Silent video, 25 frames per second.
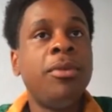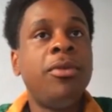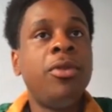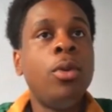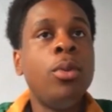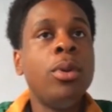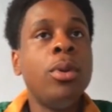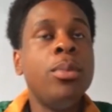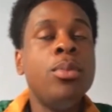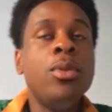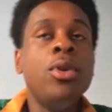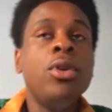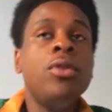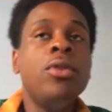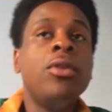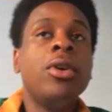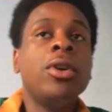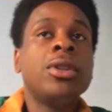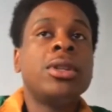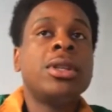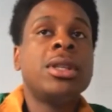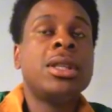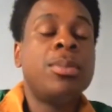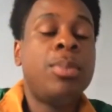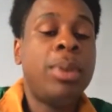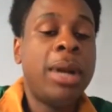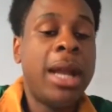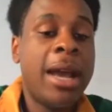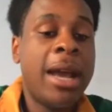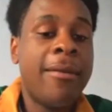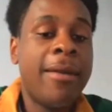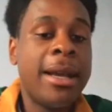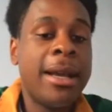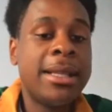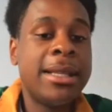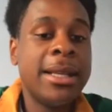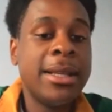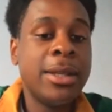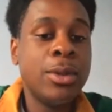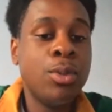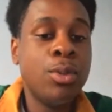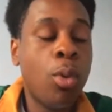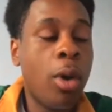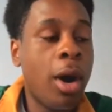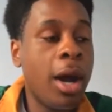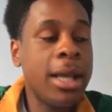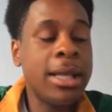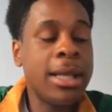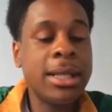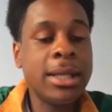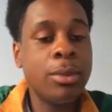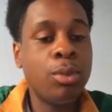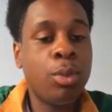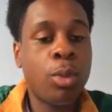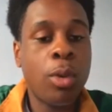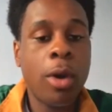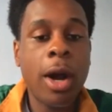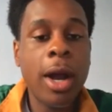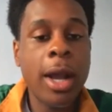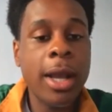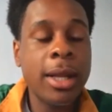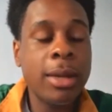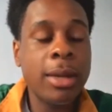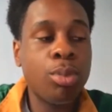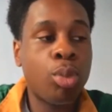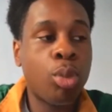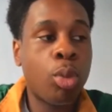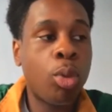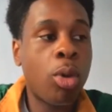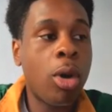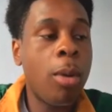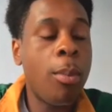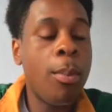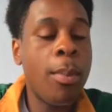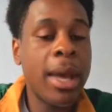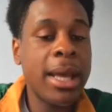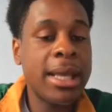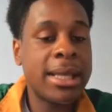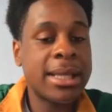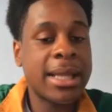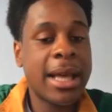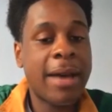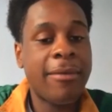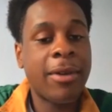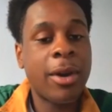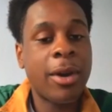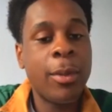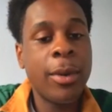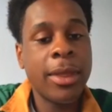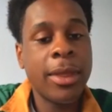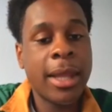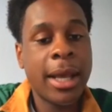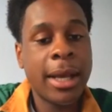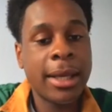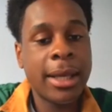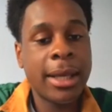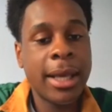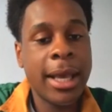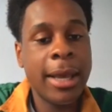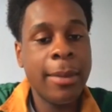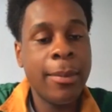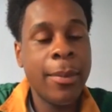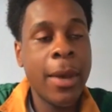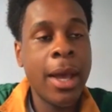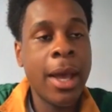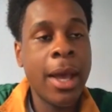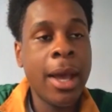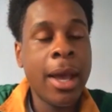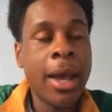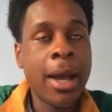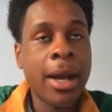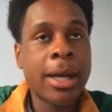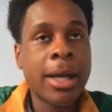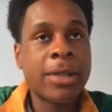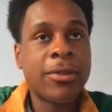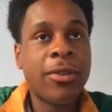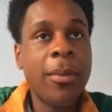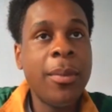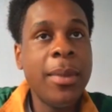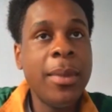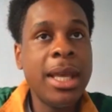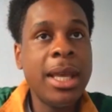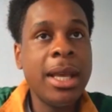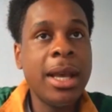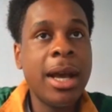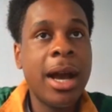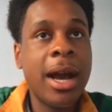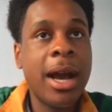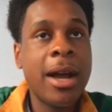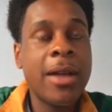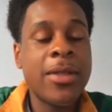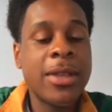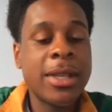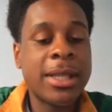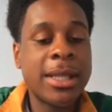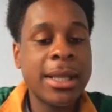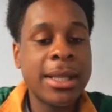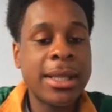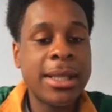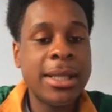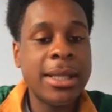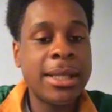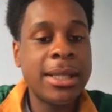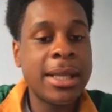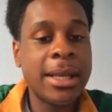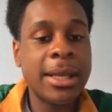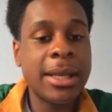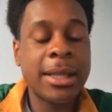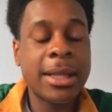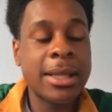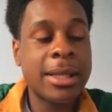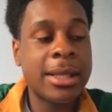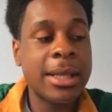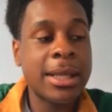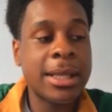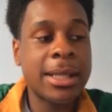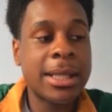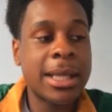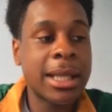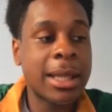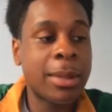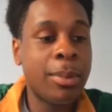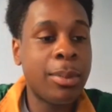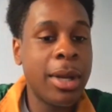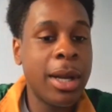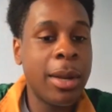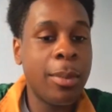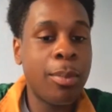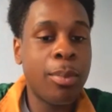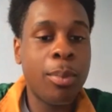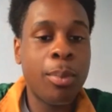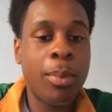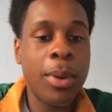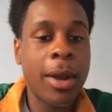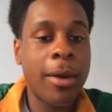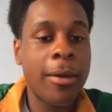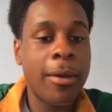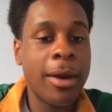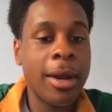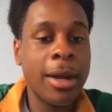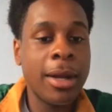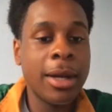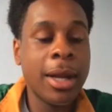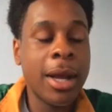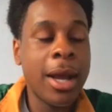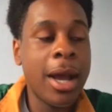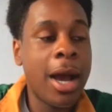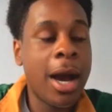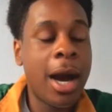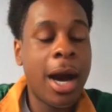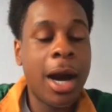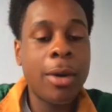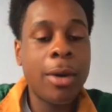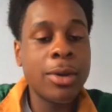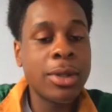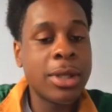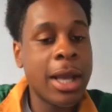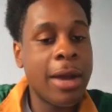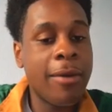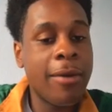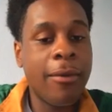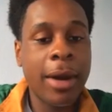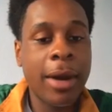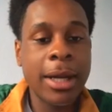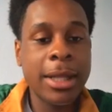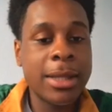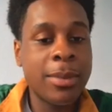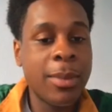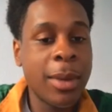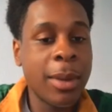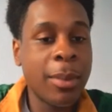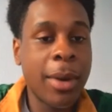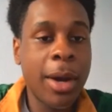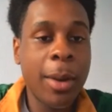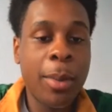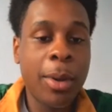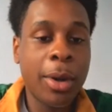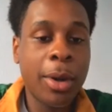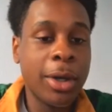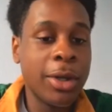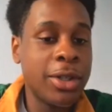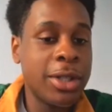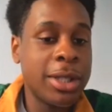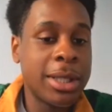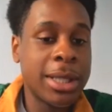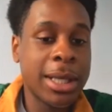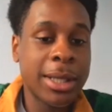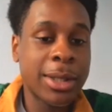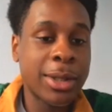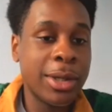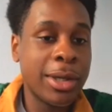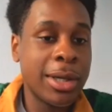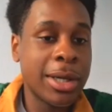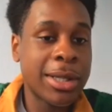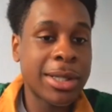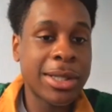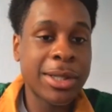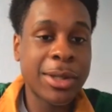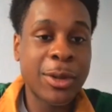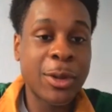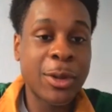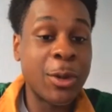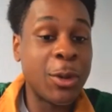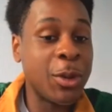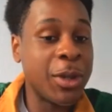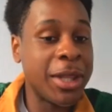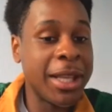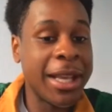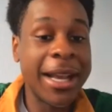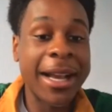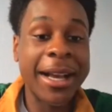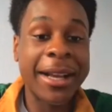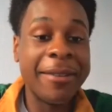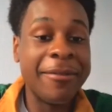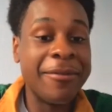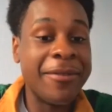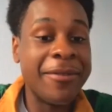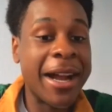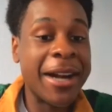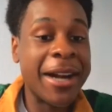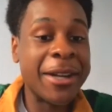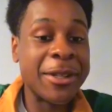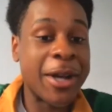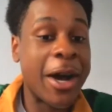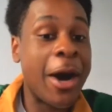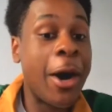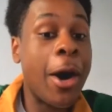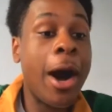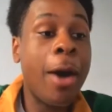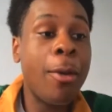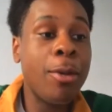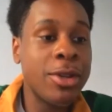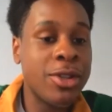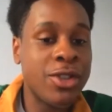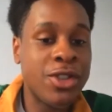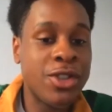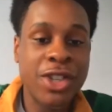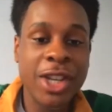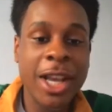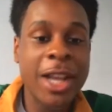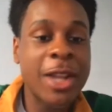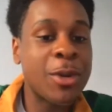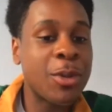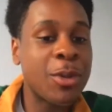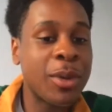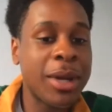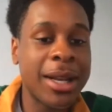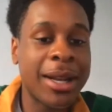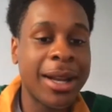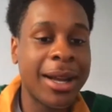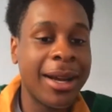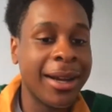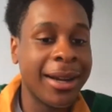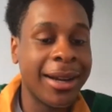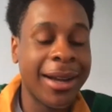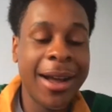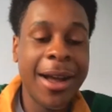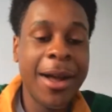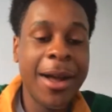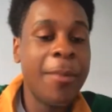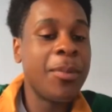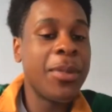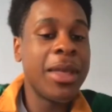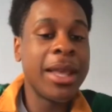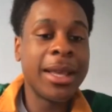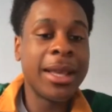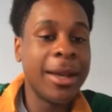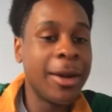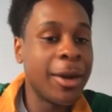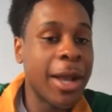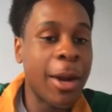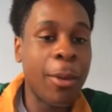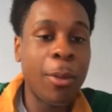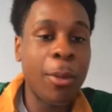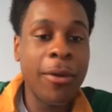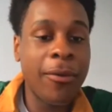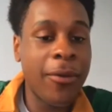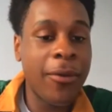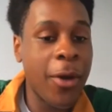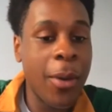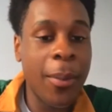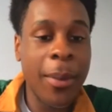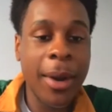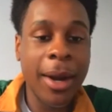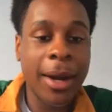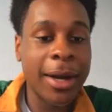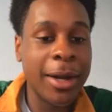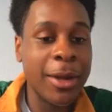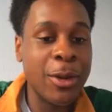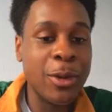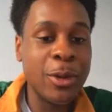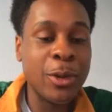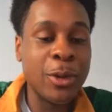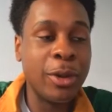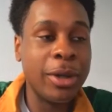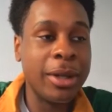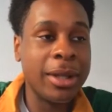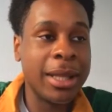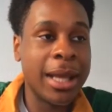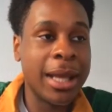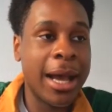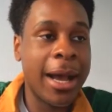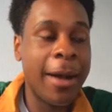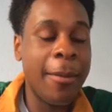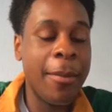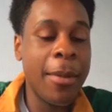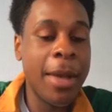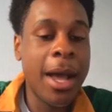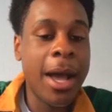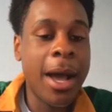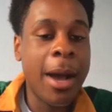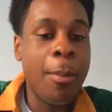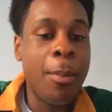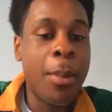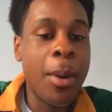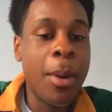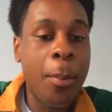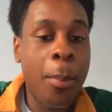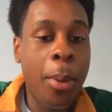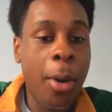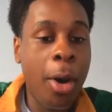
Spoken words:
Just before we move on to the player ratings, what made South Africa win that game? Because for me, at the 66th minute period, I was getting ready to make my apology TikToks to all the England fans. I was genuinely like thinking, okay, what photo am I going to use? All of that.